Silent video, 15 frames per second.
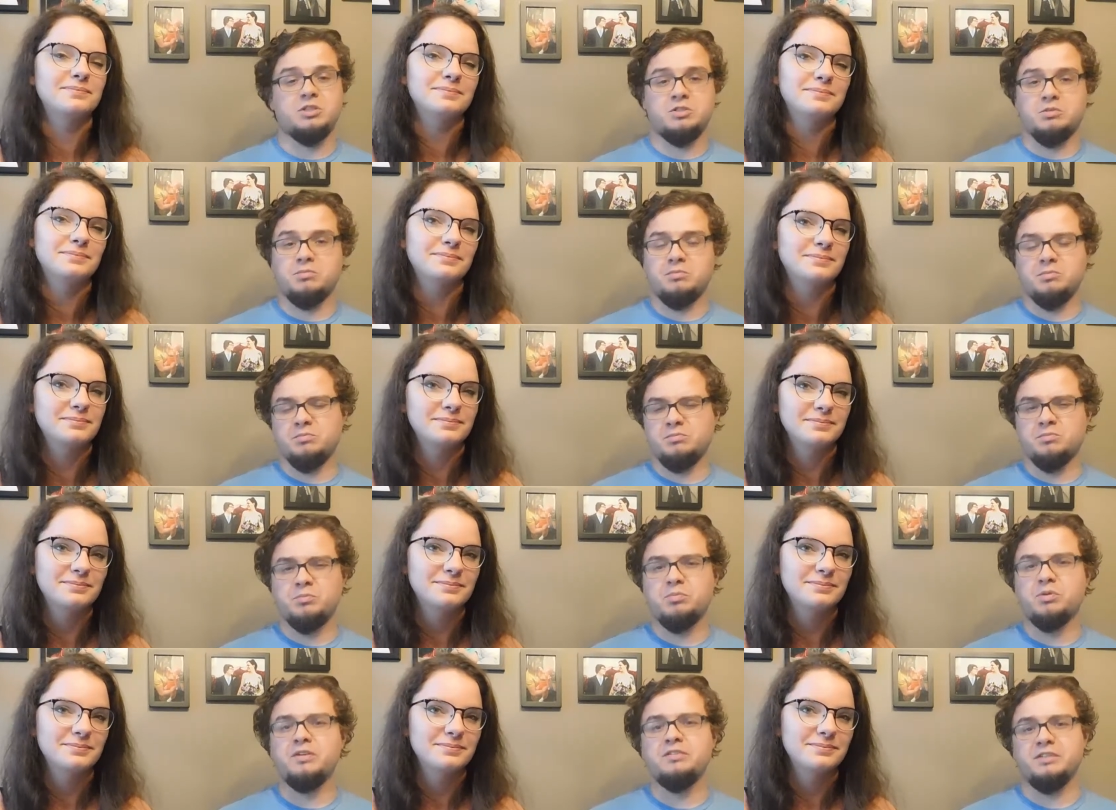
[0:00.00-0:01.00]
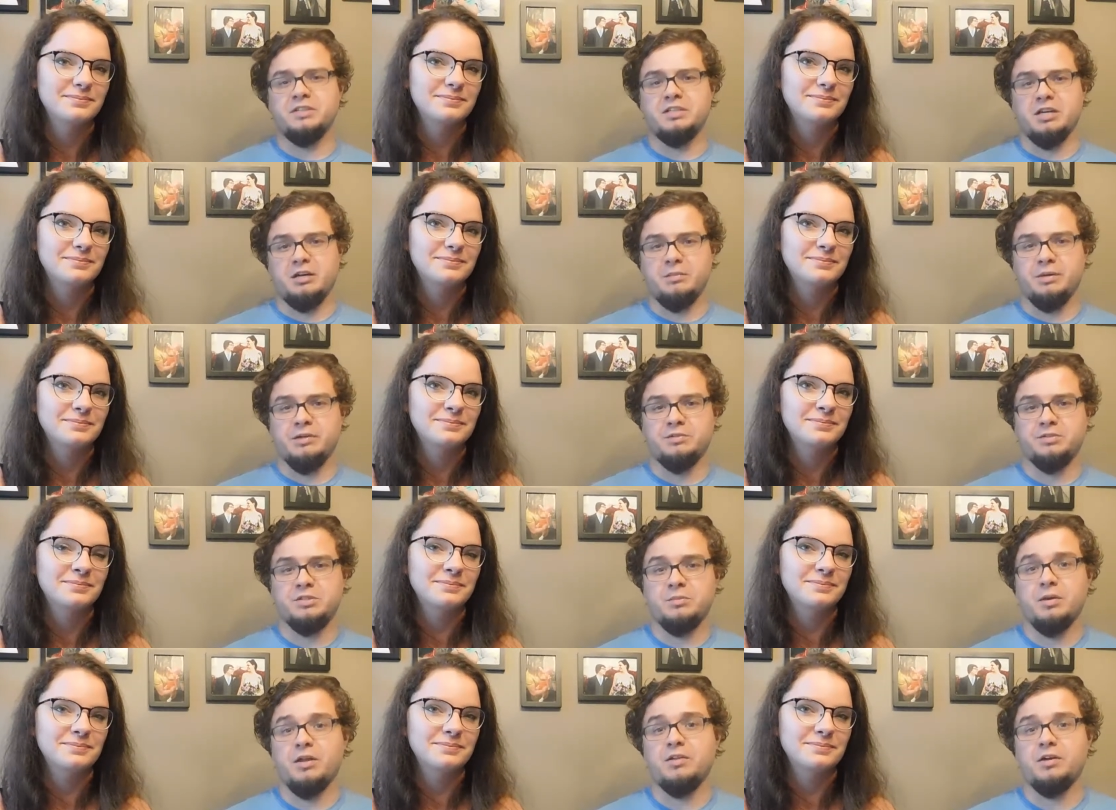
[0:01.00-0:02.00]
Speaker 1: just briefly talk about
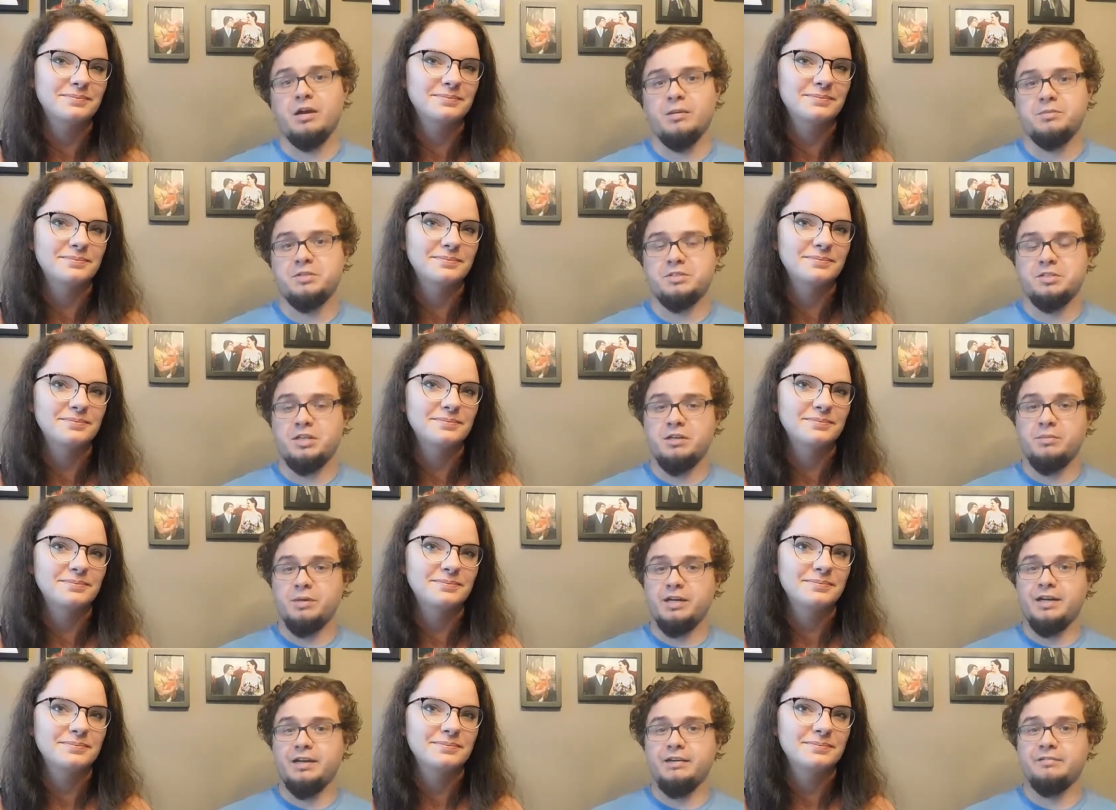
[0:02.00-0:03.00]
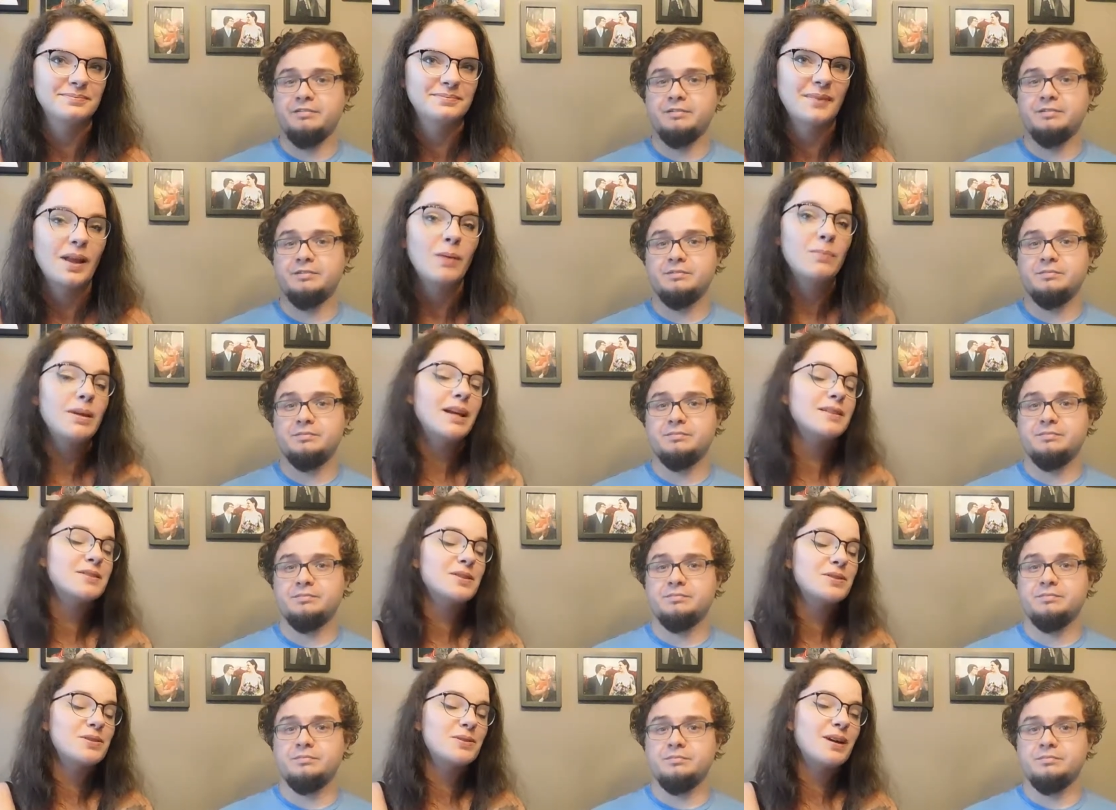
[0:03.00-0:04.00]
some other options that you might have.
Speaker 2: Because
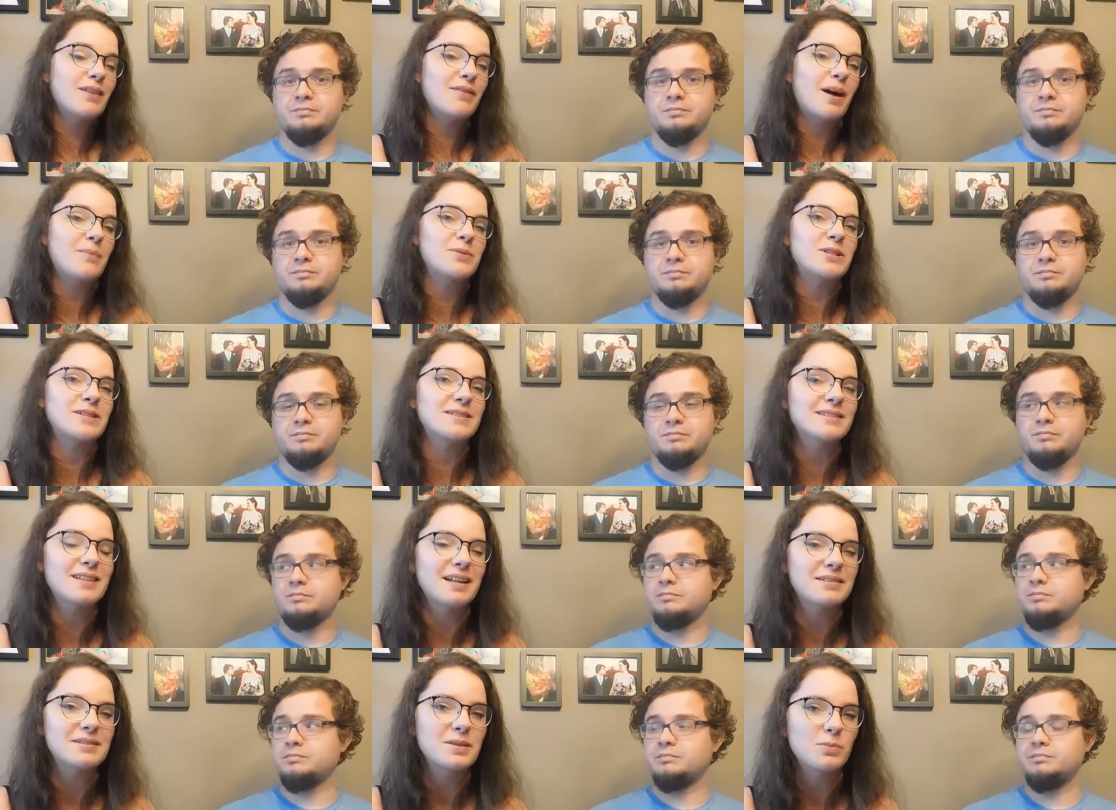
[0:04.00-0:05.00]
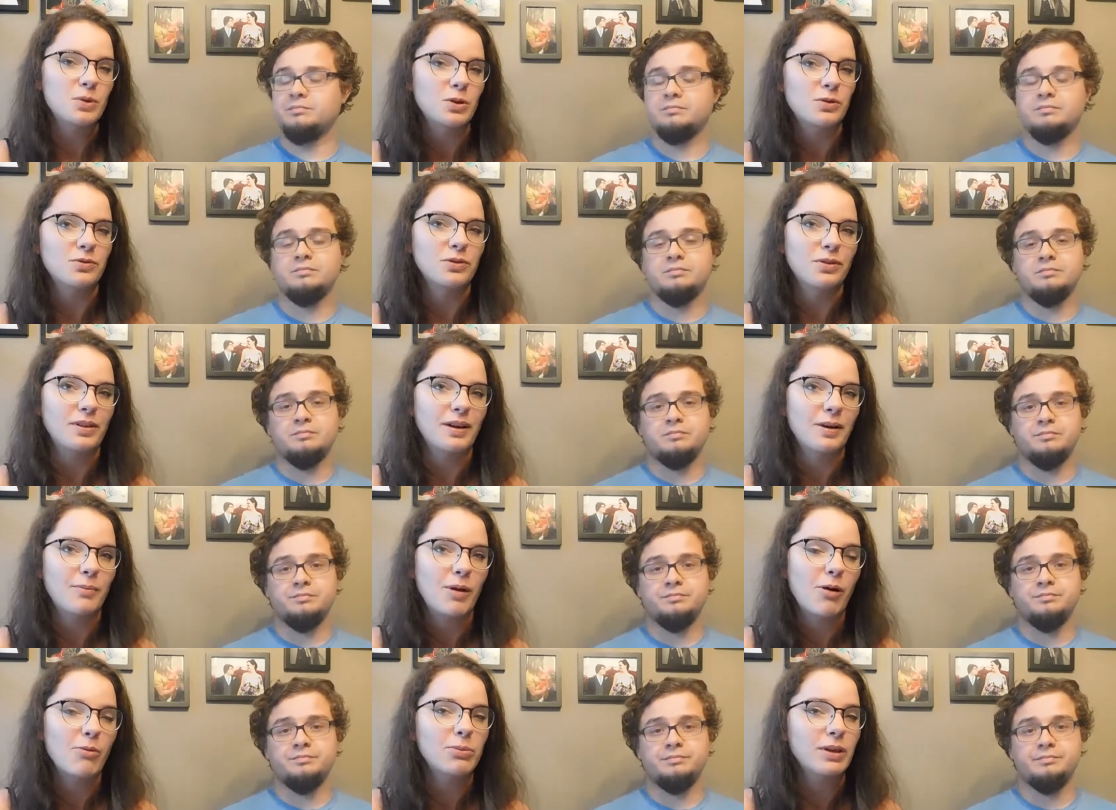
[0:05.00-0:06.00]
you do have options. That's the beautiful thing
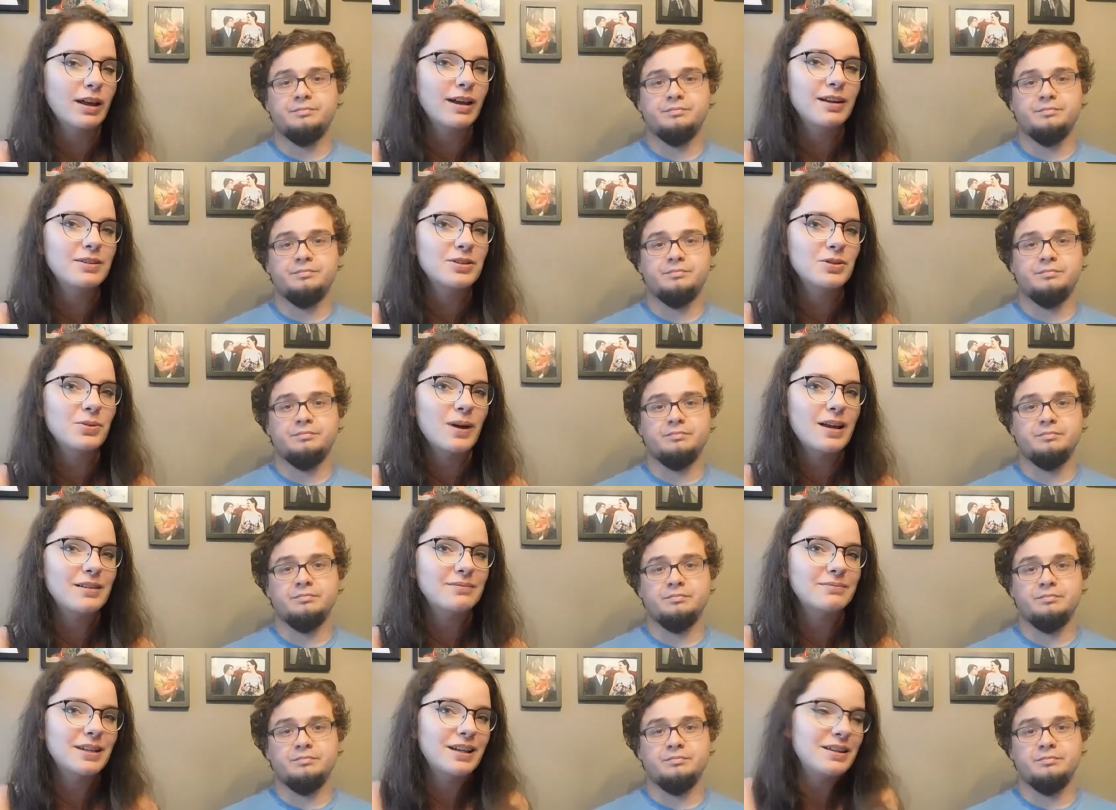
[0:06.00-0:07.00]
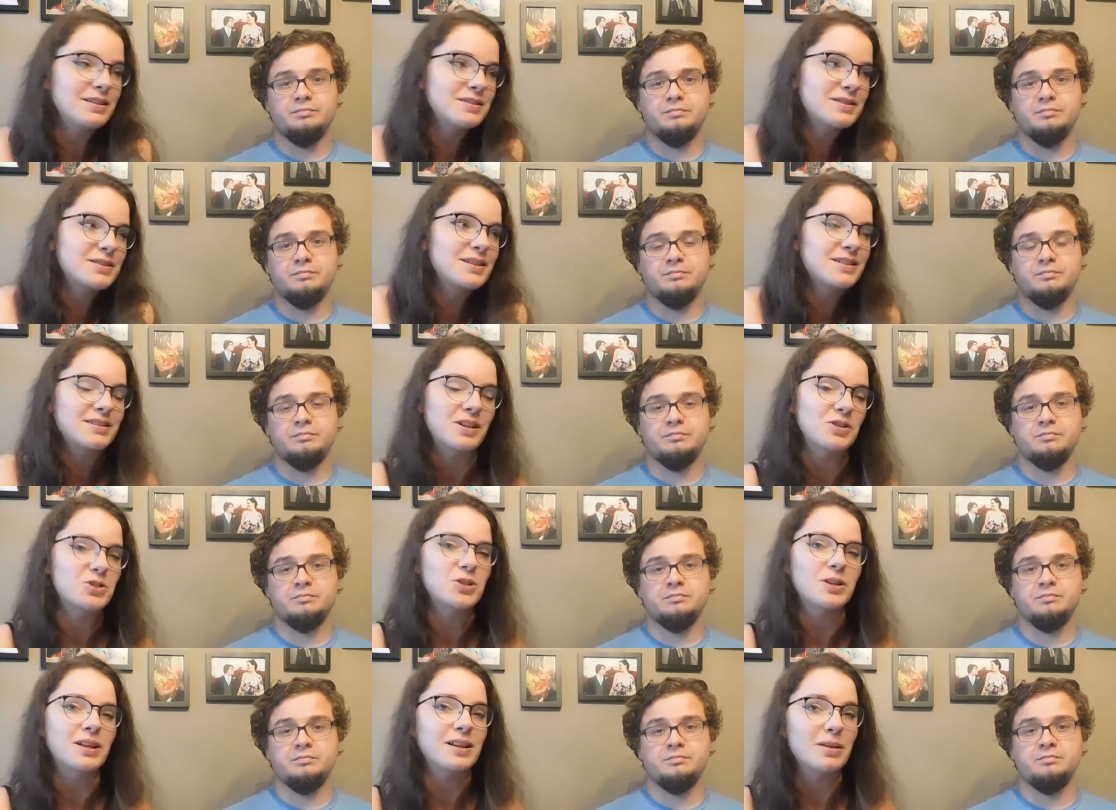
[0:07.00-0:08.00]
about playing a duet. It's
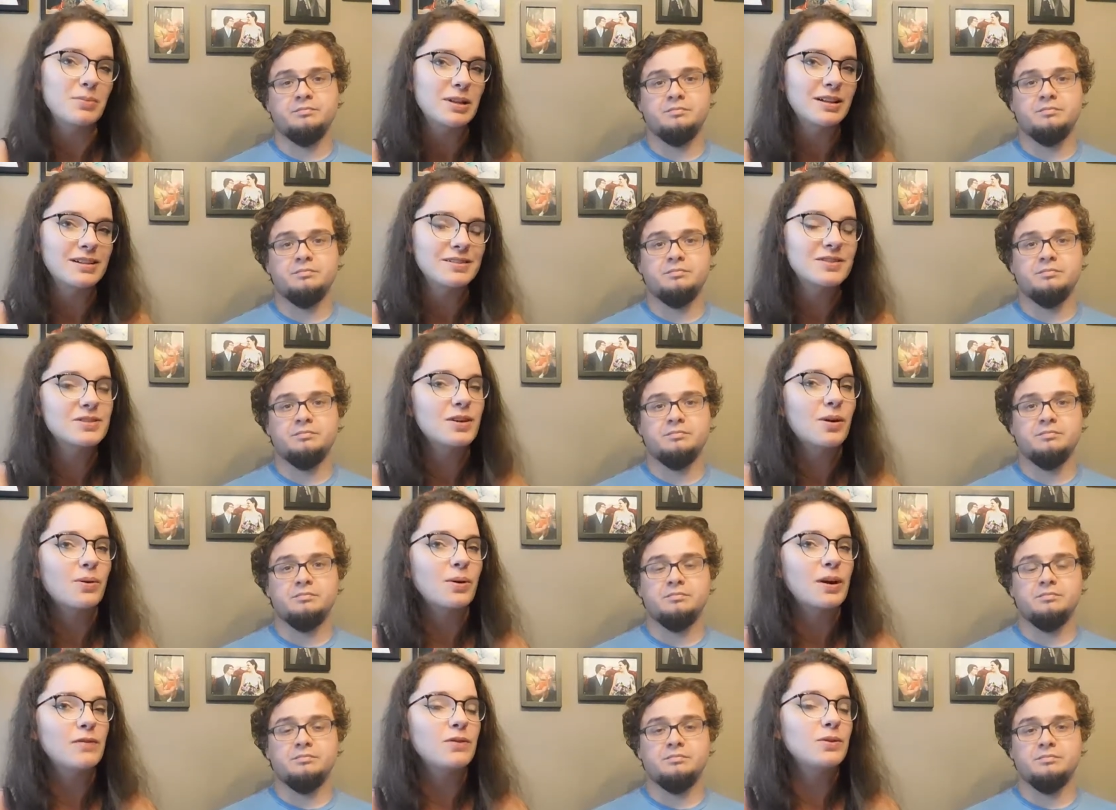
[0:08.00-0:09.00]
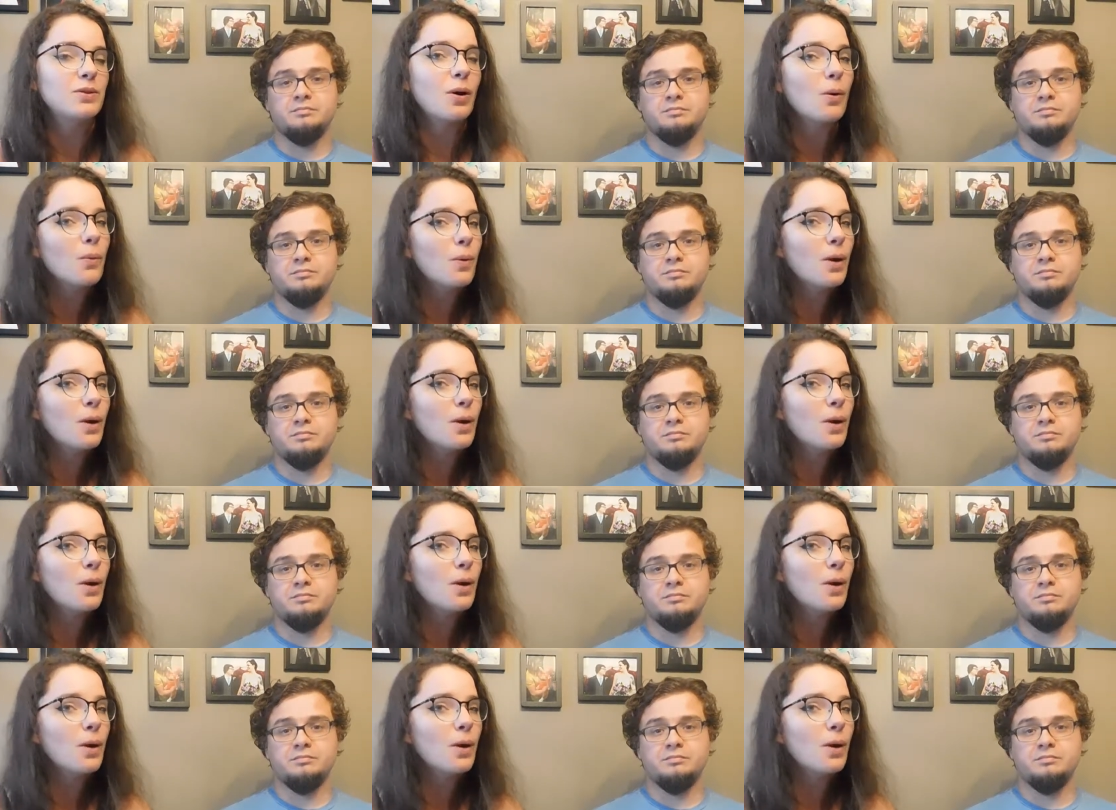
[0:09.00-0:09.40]
essentially limitless. So if you don't